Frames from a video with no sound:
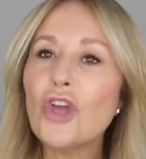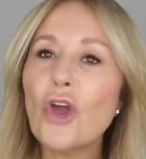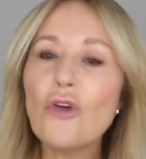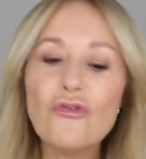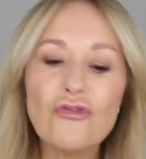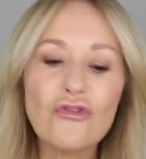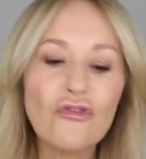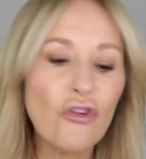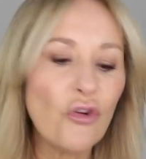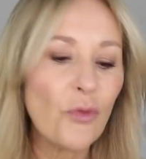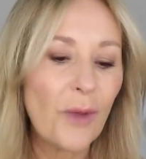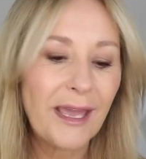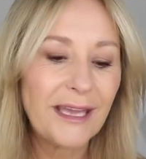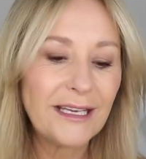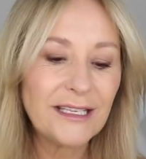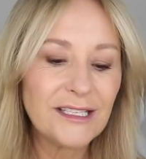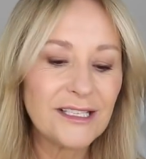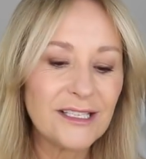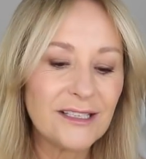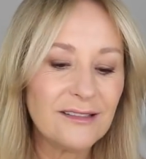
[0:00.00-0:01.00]
go through
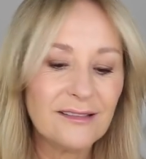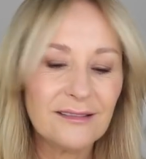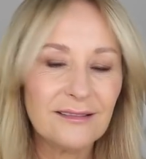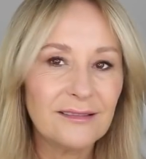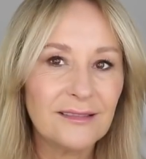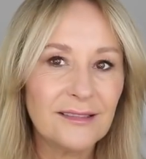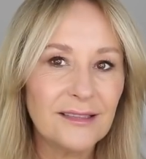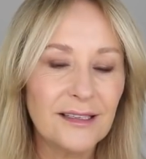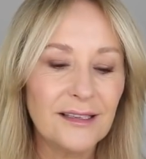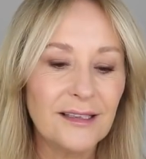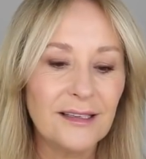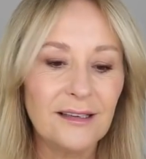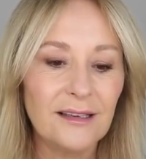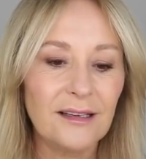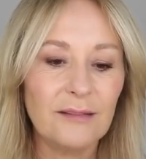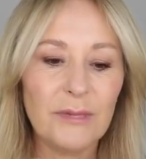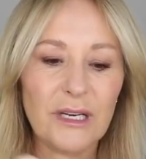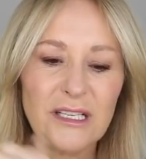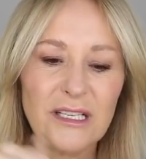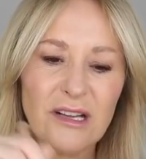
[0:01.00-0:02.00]
it.
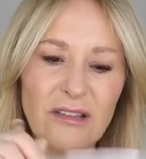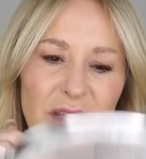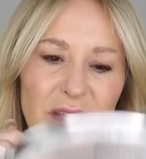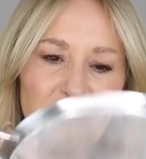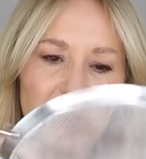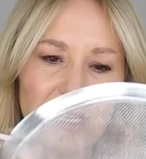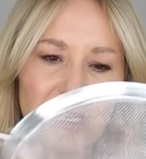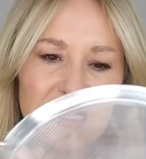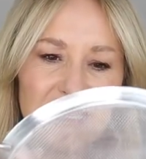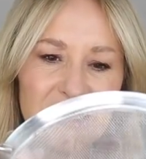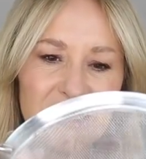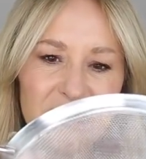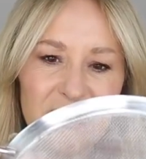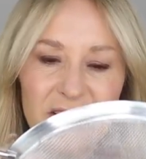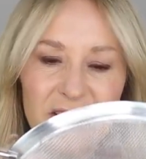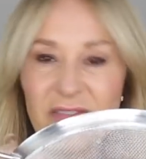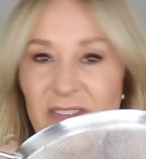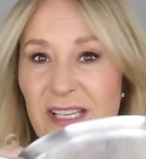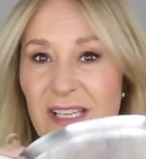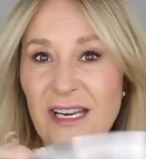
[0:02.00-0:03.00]
Well, I don't think my
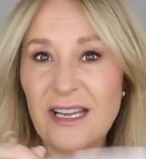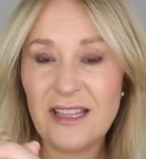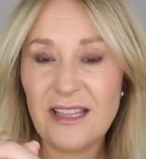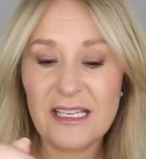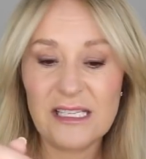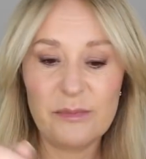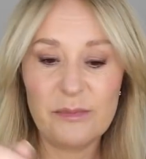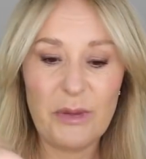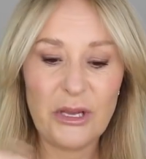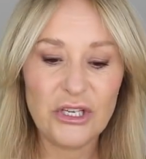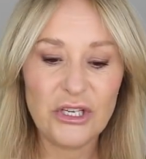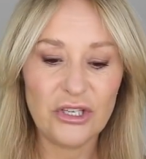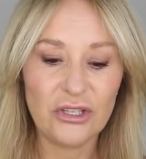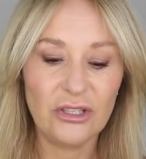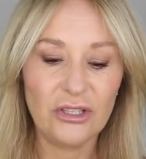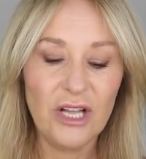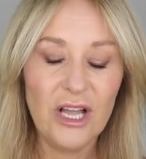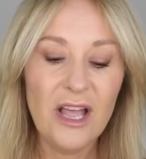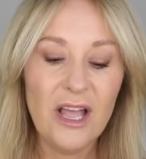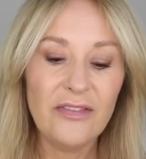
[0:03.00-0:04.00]
sieve is anything
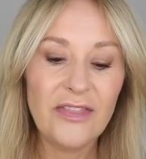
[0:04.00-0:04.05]
special.